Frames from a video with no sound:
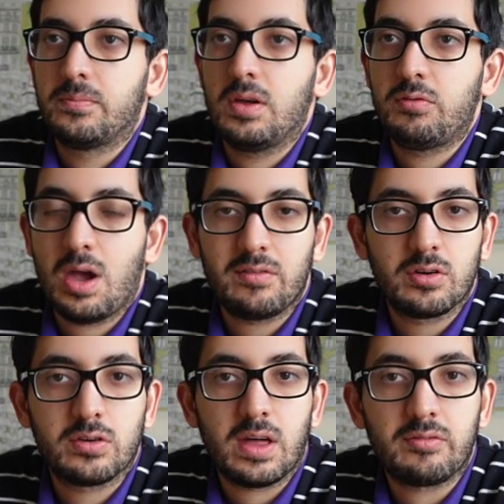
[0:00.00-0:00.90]
If you haven't
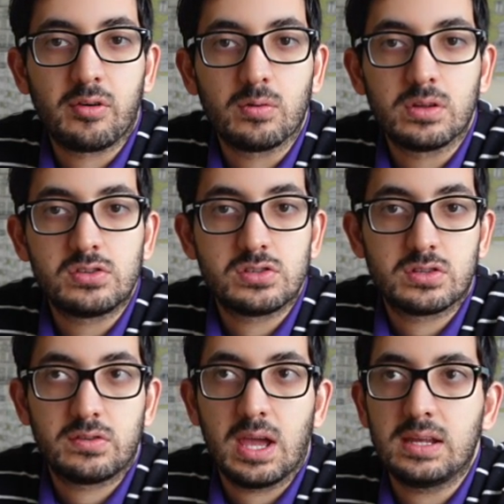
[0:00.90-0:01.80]
got that folder, just
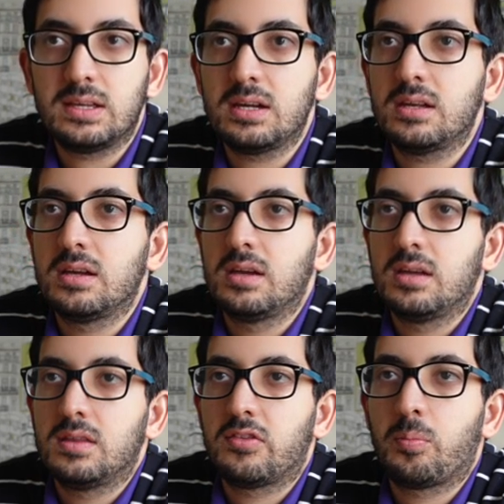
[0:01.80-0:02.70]
create it.
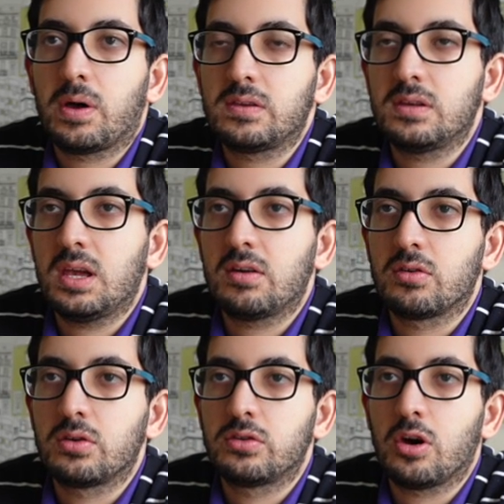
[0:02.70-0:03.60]
There's a button here on
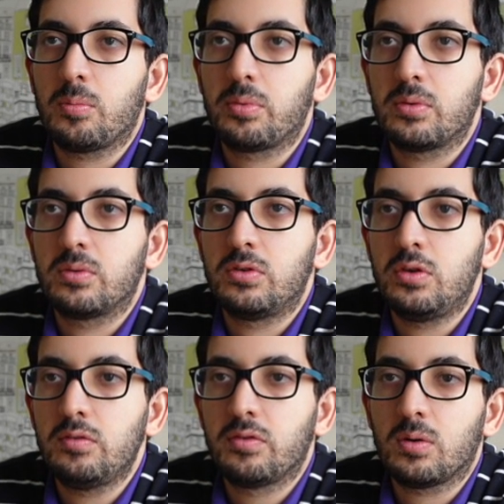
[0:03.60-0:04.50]
the top,
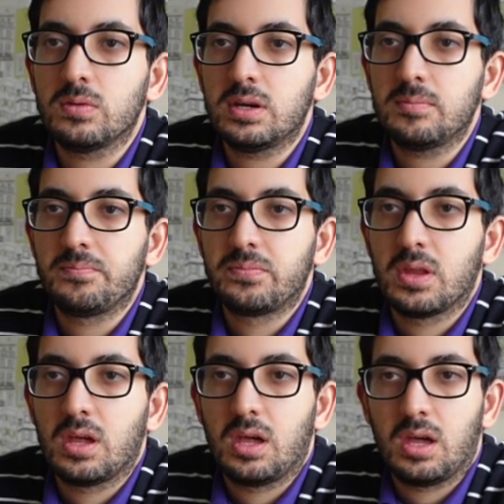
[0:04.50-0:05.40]
new folder,
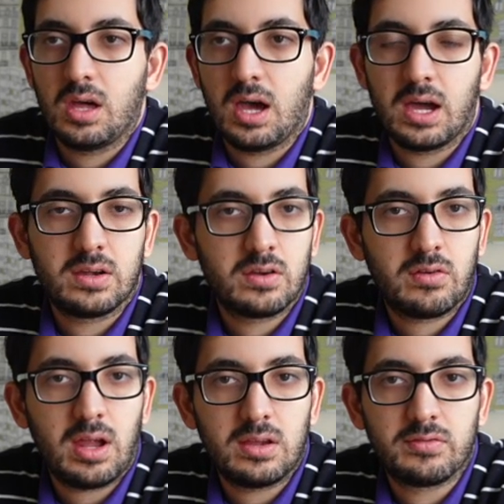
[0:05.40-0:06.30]
and
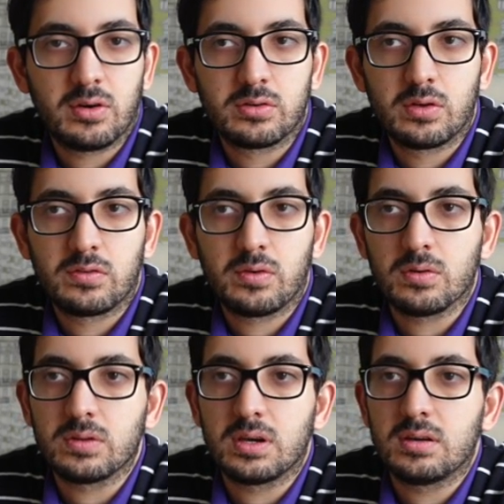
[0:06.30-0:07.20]
create the photos
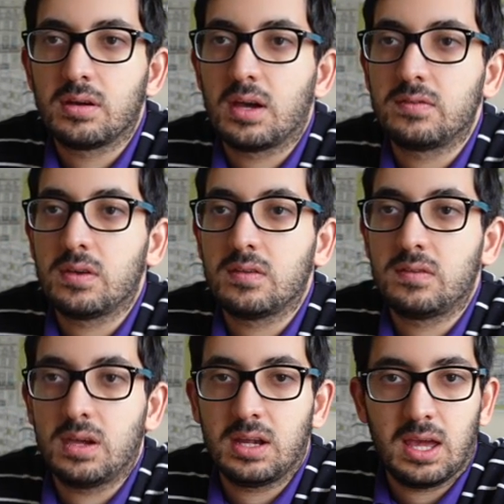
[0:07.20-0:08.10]
folder as you can
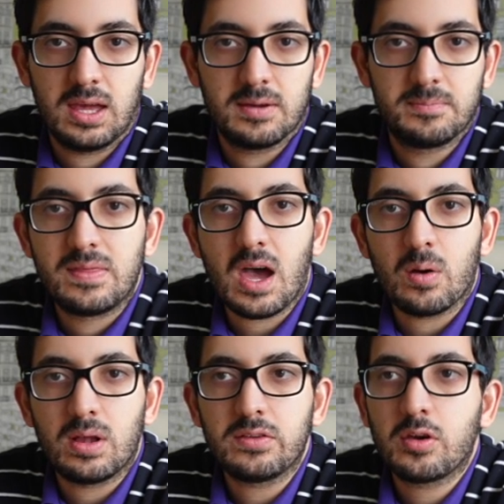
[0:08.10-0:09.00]
see it here.
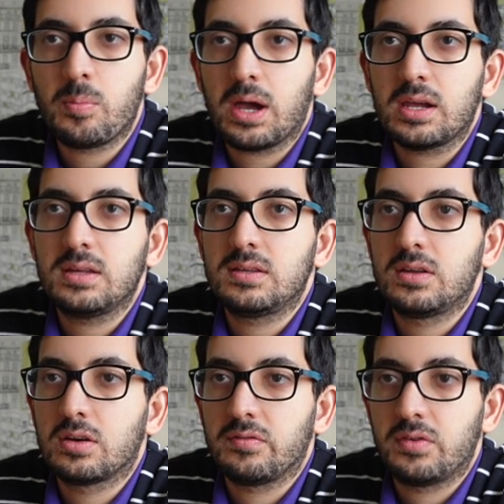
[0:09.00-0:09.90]
Now let's go back into
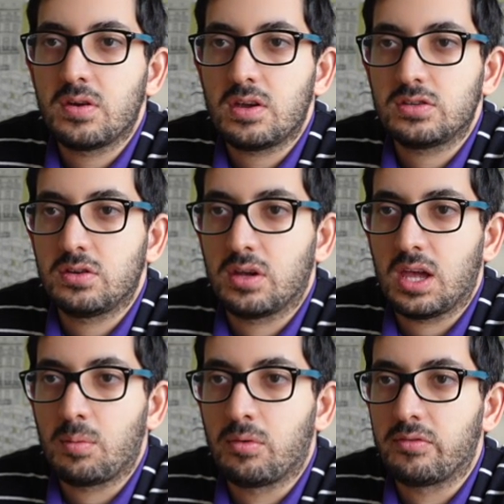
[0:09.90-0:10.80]
the
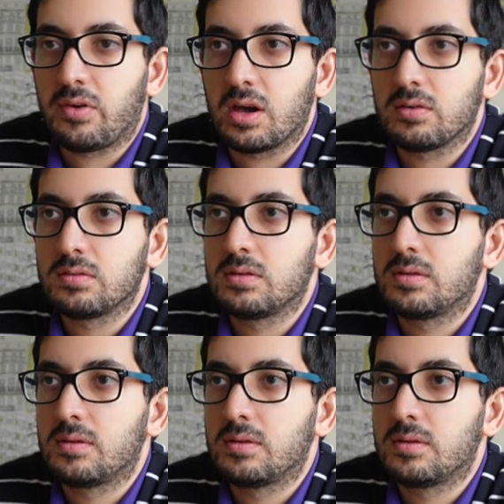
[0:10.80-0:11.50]
configuration.yaml file.